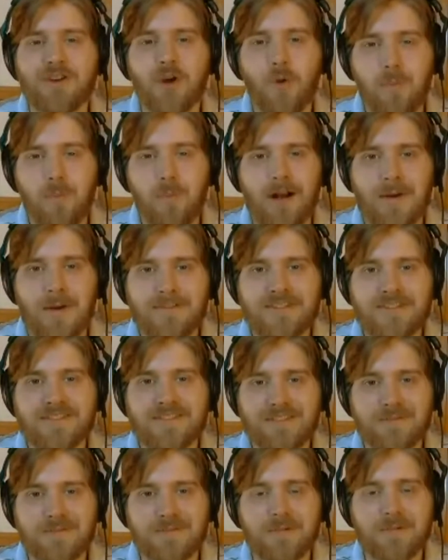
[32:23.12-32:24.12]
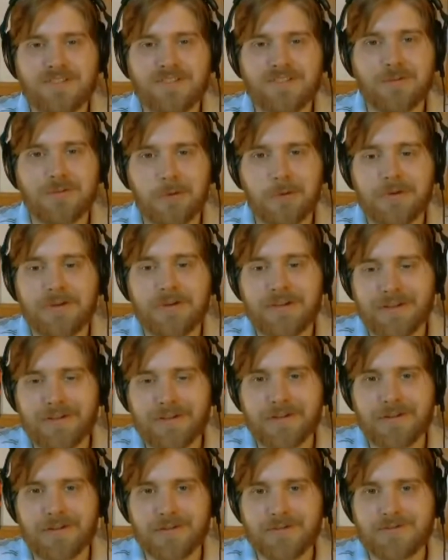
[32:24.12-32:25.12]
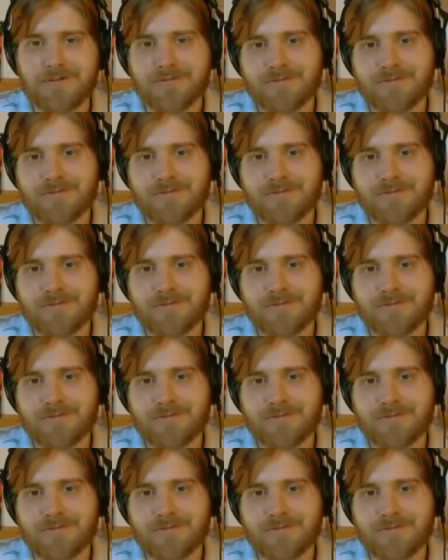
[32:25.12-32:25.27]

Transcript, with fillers: no promises, but we'll see what we can do.